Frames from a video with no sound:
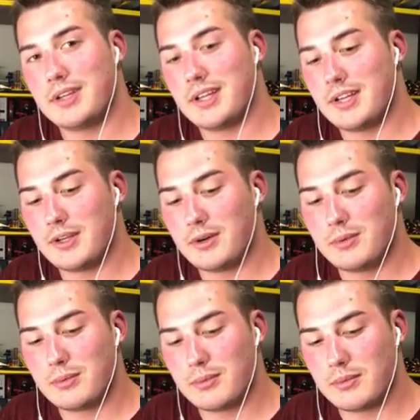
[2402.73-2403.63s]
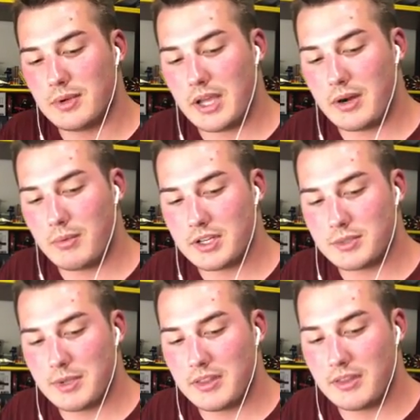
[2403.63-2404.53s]
and I don't want to
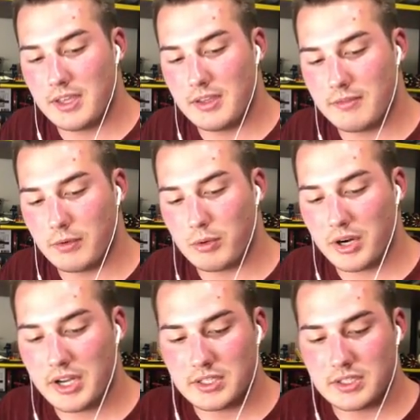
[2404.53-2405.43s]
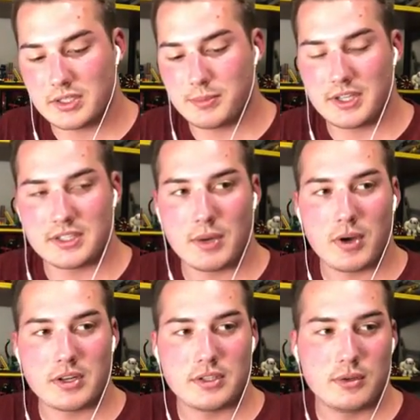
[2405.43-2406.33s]
spend the full price just because I want
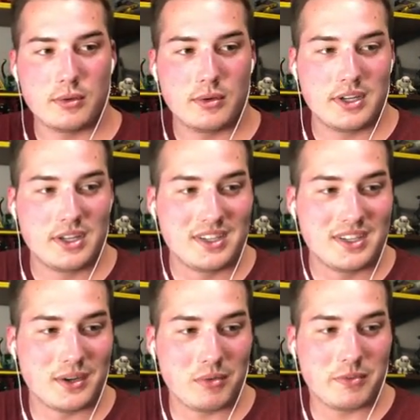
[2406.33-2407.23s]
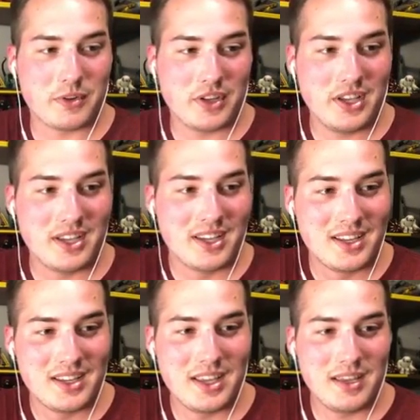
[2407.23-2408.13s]
to hopefully,
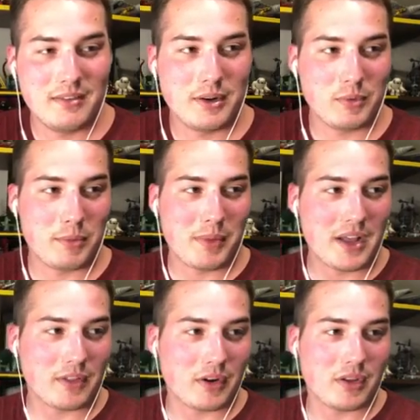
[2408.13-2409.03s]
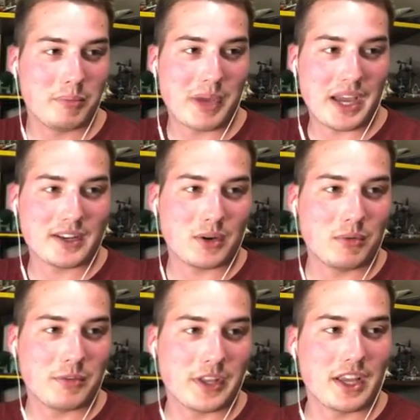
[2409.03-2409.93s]
even with my little impact,
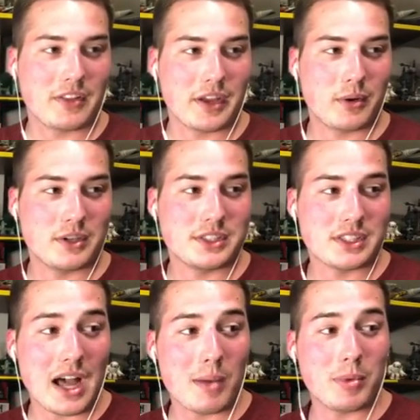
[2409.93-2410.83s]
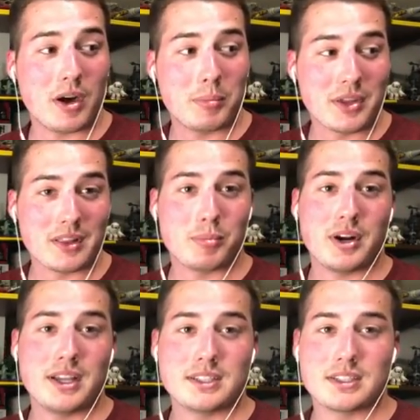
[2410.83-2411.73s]
hopefully get Lego to stop upping the
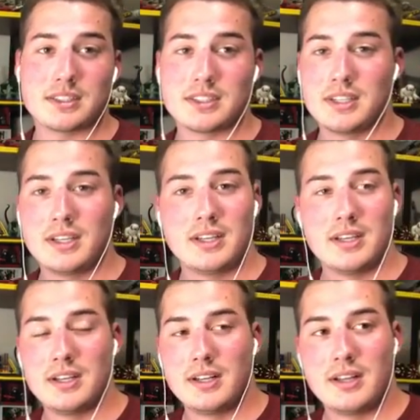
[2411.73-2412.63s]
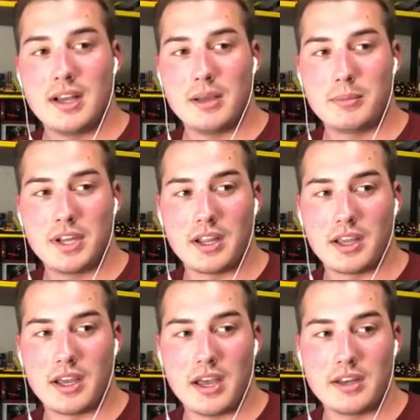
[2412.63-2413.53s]
price because I'm getting
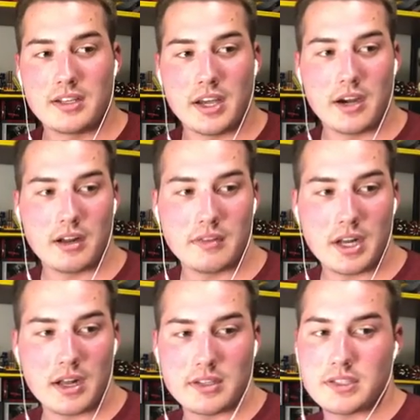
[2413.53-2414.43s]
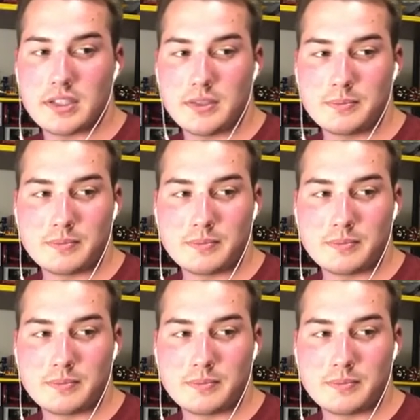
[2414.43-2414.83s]
kind of tired of it, honestly.